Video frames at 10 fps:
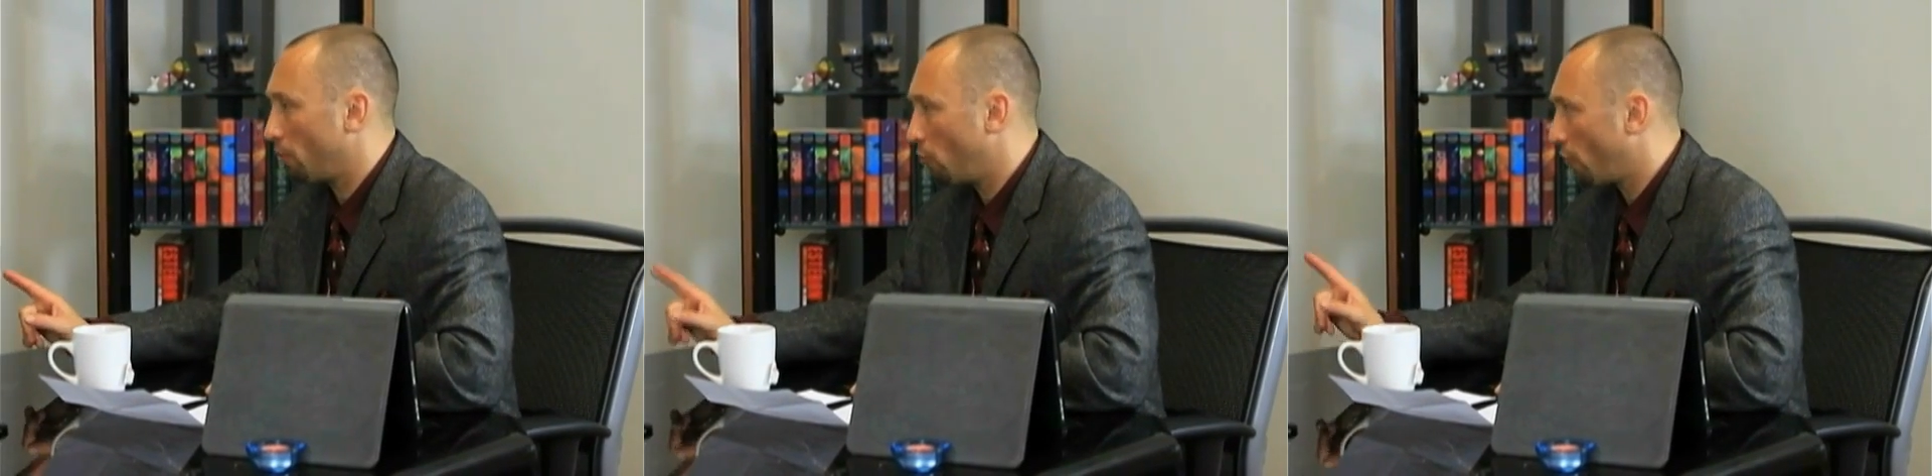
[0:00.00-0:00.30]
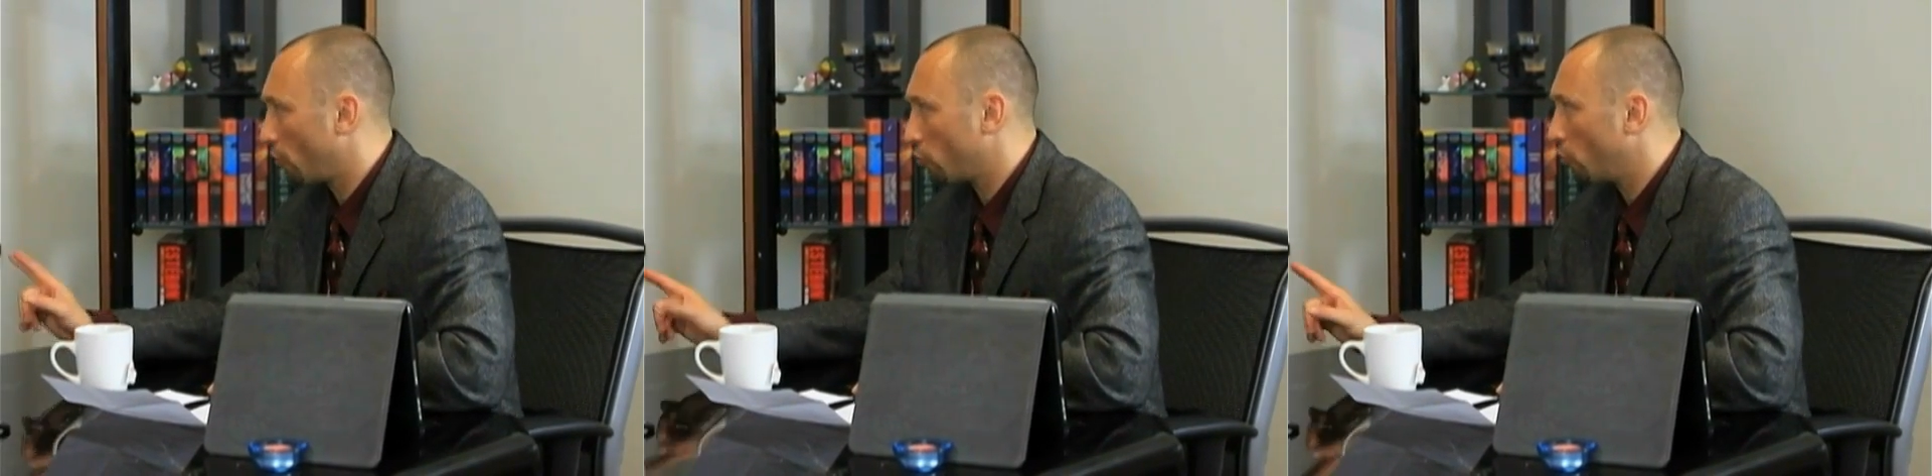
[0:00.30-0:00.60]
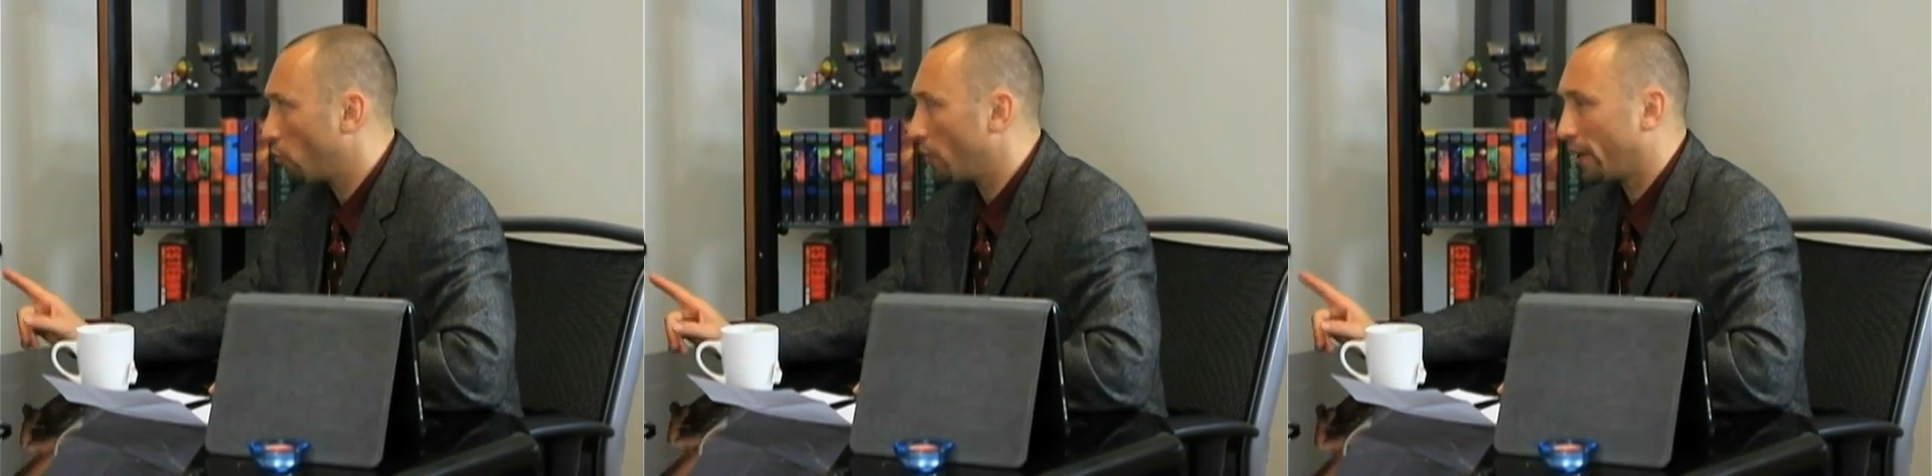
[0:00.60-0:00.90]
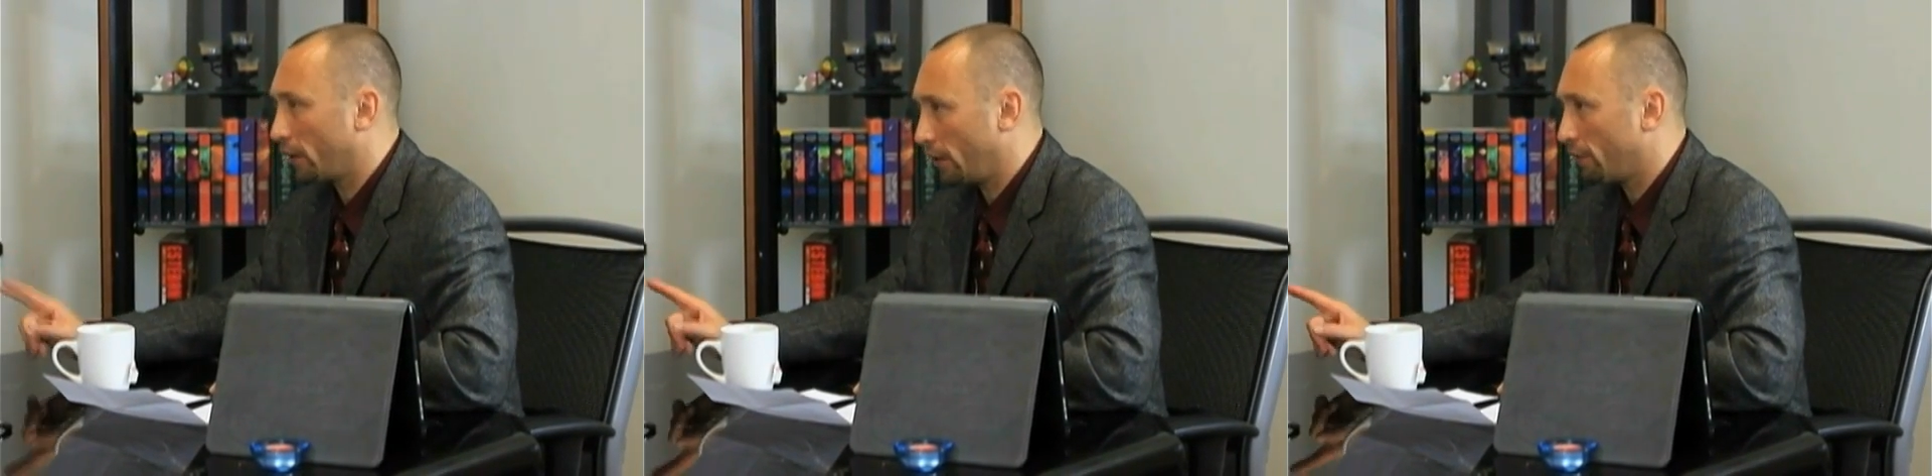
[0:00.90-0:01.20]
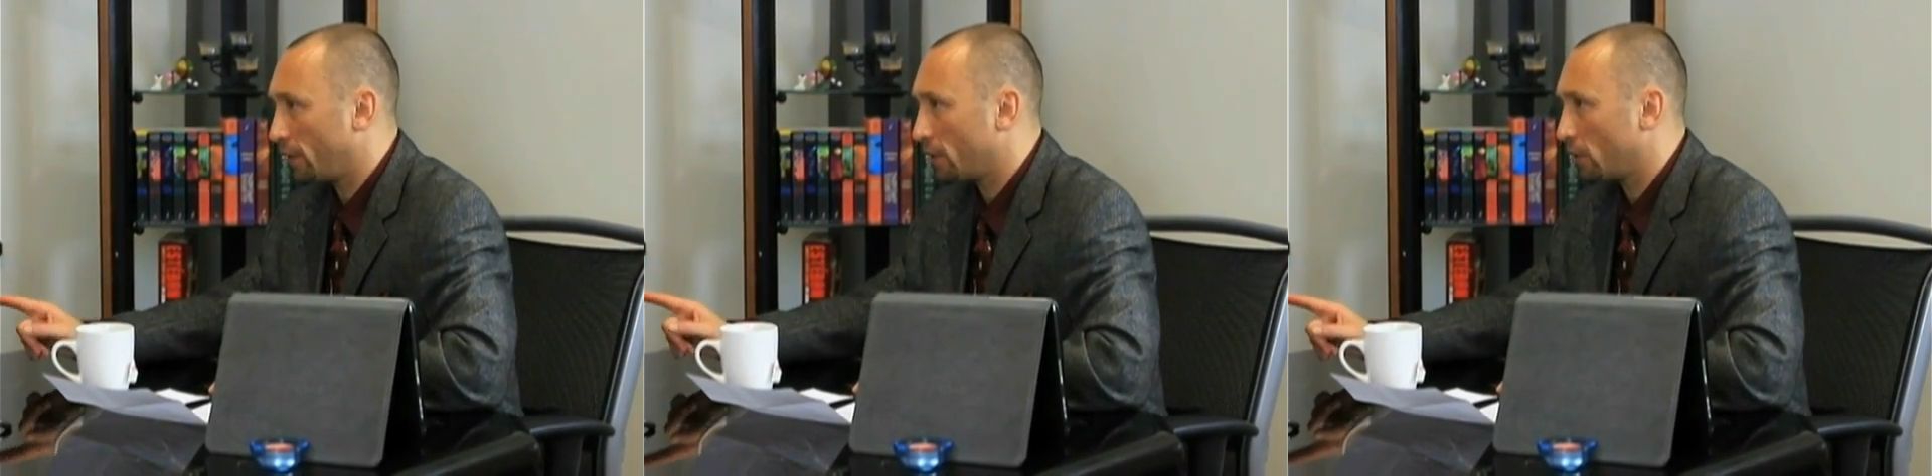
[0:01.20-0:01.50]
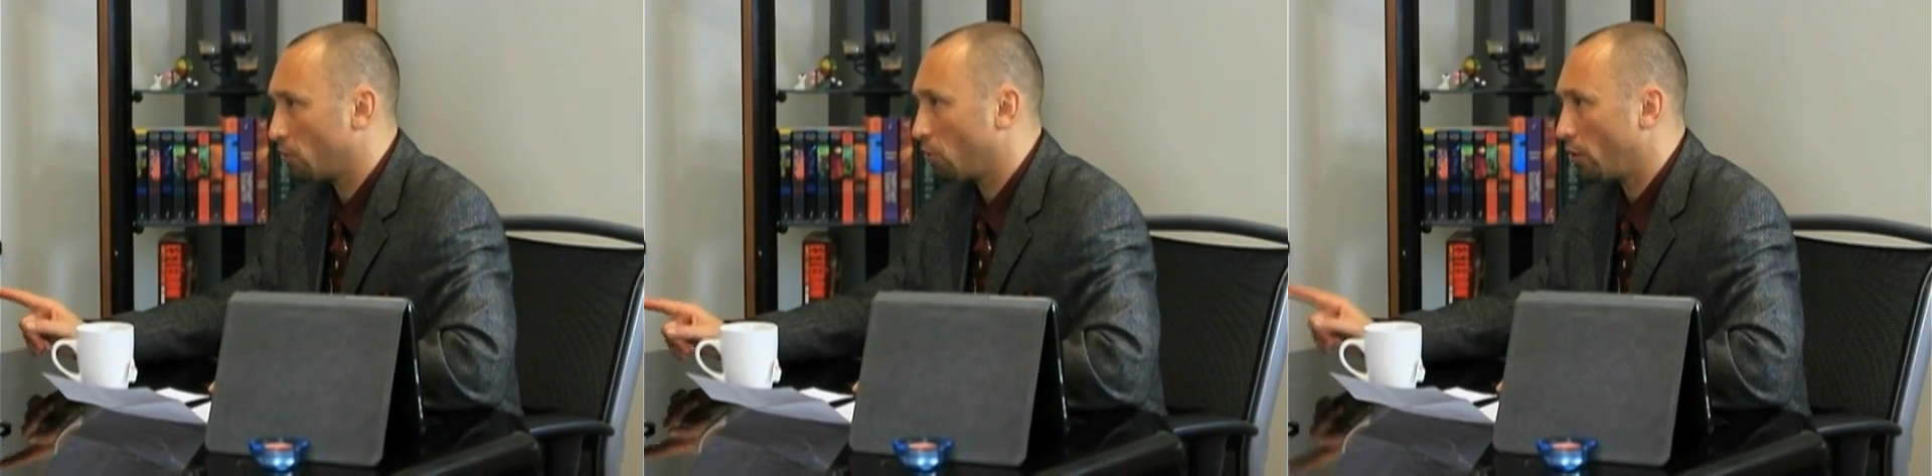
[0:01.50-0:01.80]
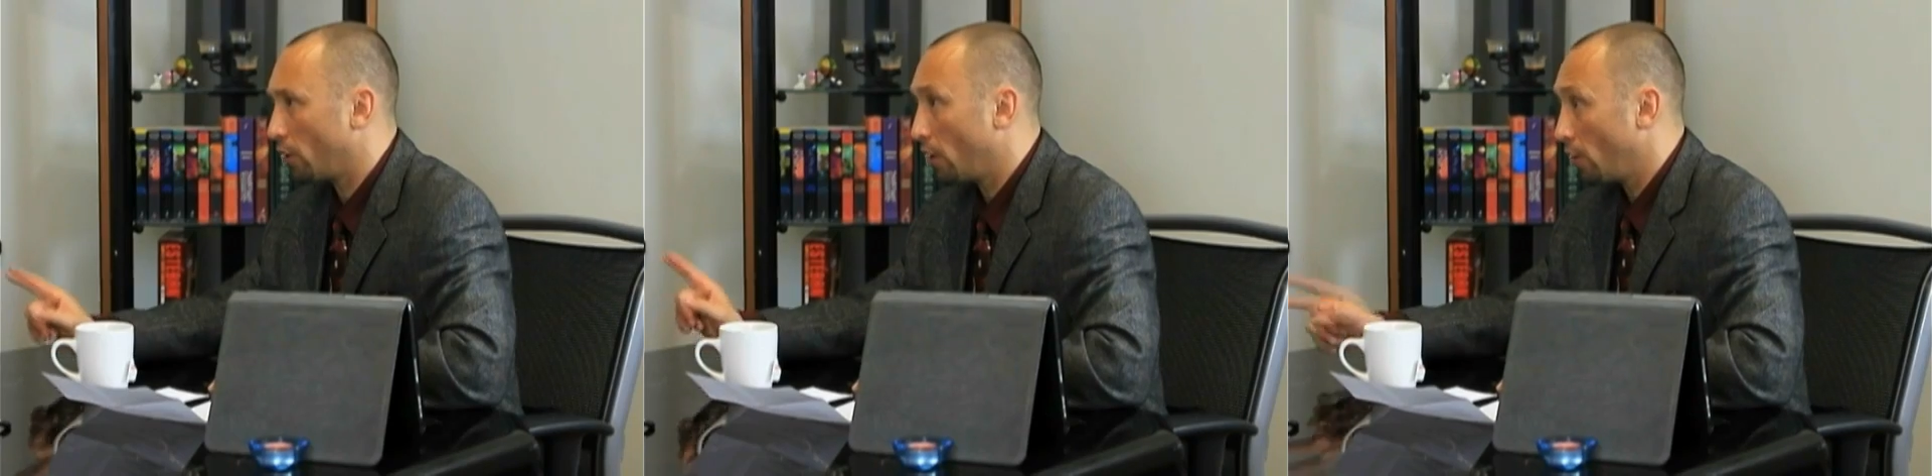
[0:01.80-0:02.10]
to move on too quickly if this is what